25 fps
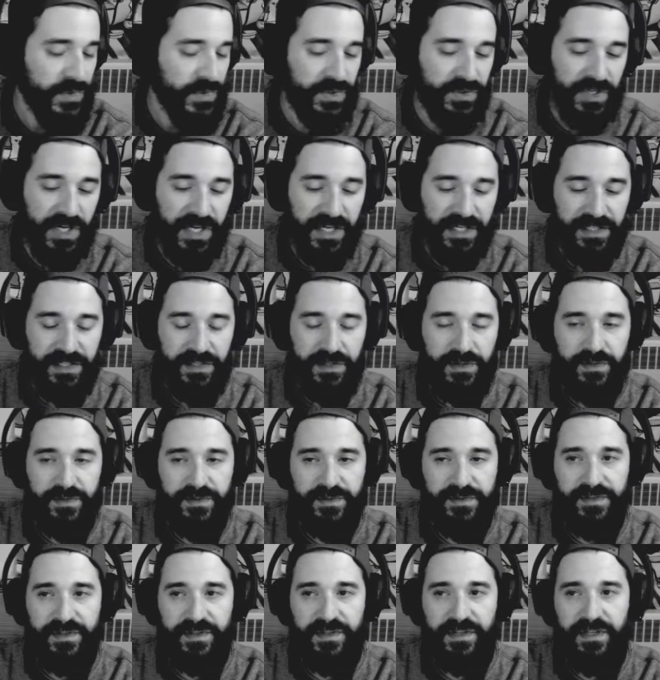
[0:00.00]
try to
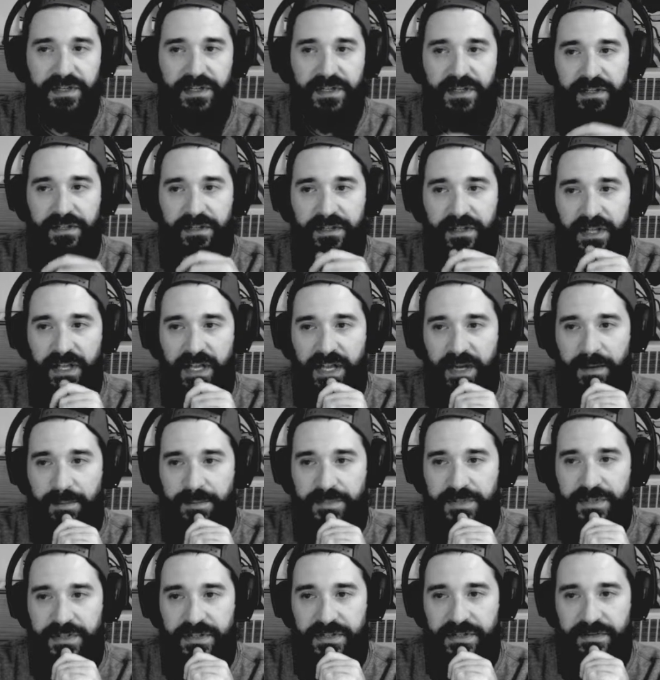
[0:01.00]
use the
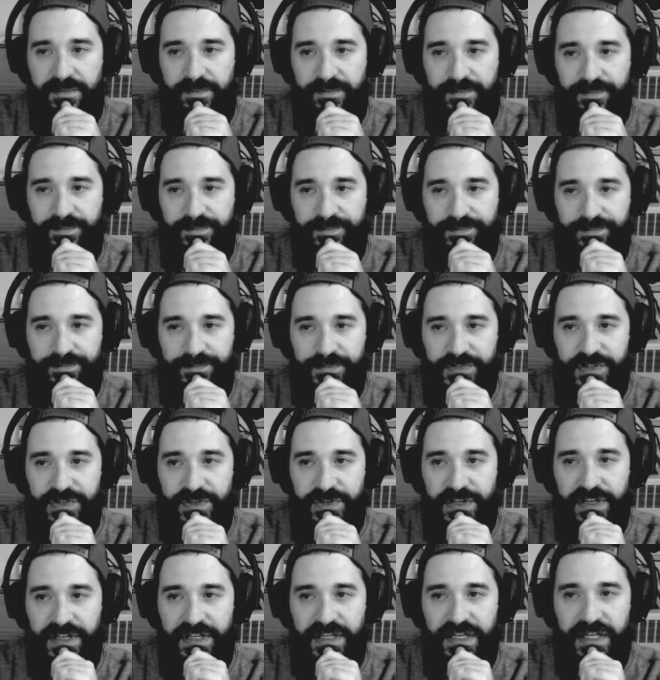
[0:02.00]
capture
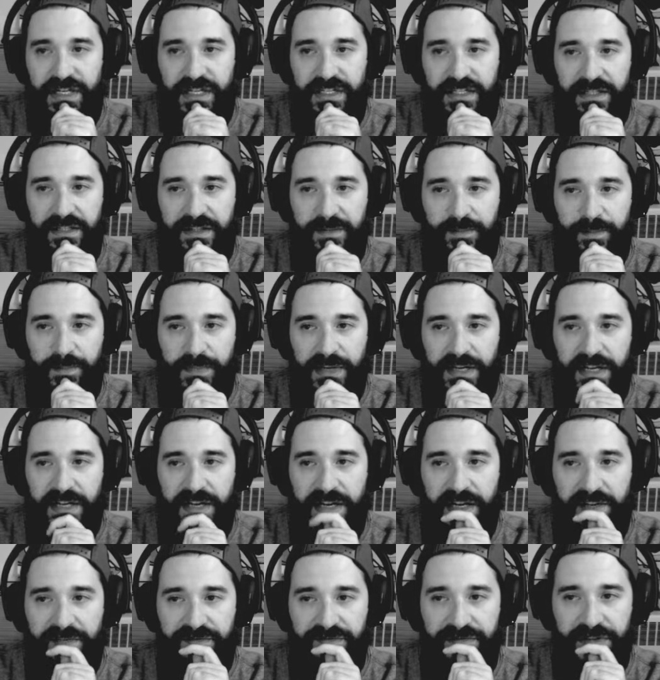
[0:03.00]
screen on my
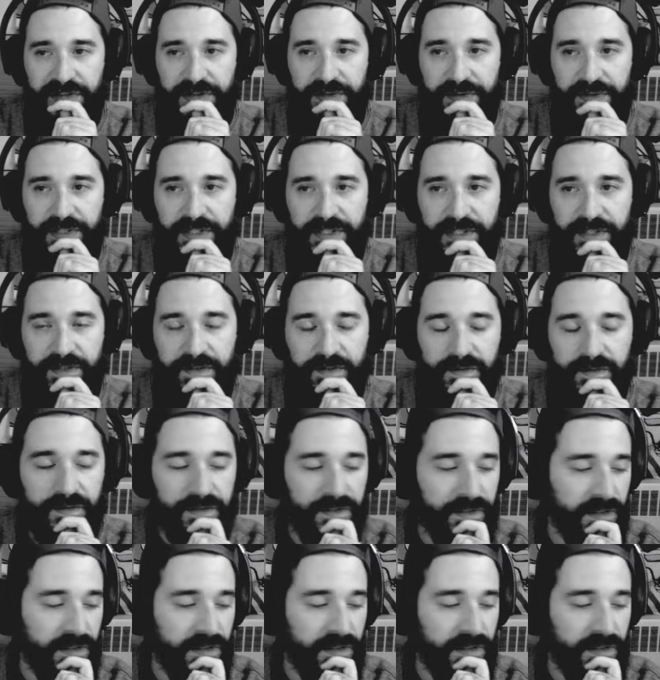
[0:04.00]
iPhone and